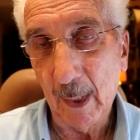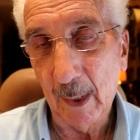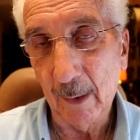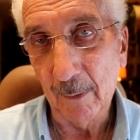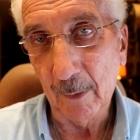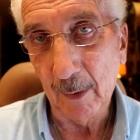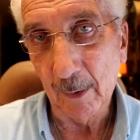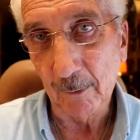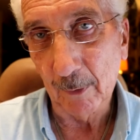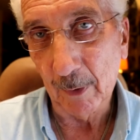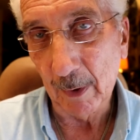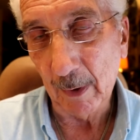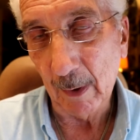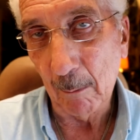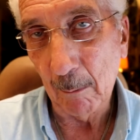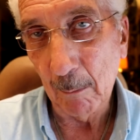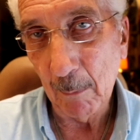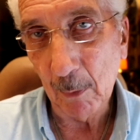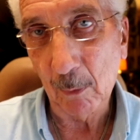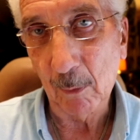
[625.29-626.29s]
And there, in
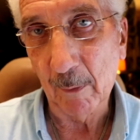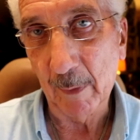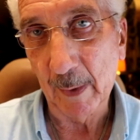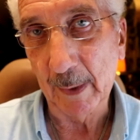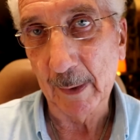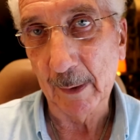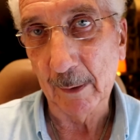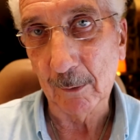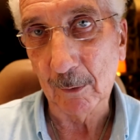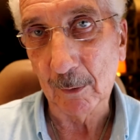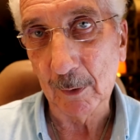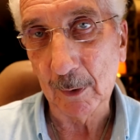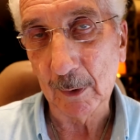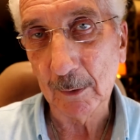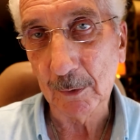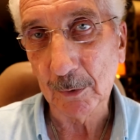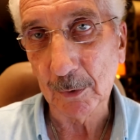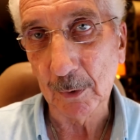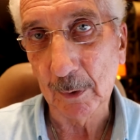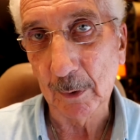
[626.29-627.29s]
the middle of that
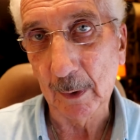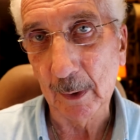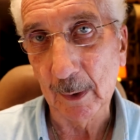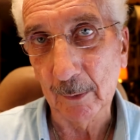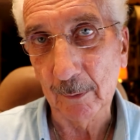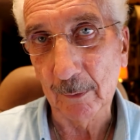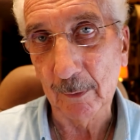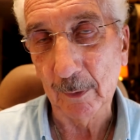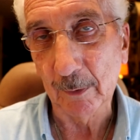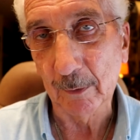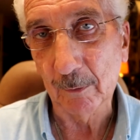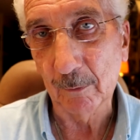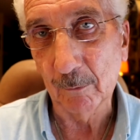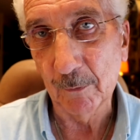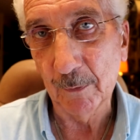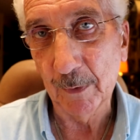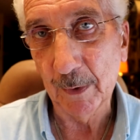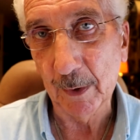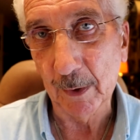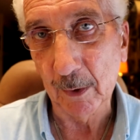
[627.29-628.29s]
introduction, is this
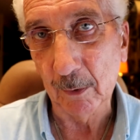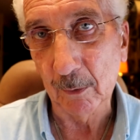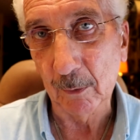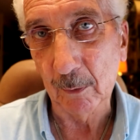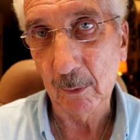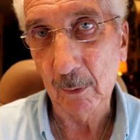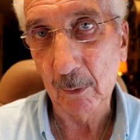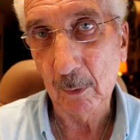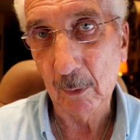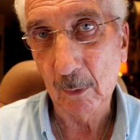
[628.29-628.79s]
video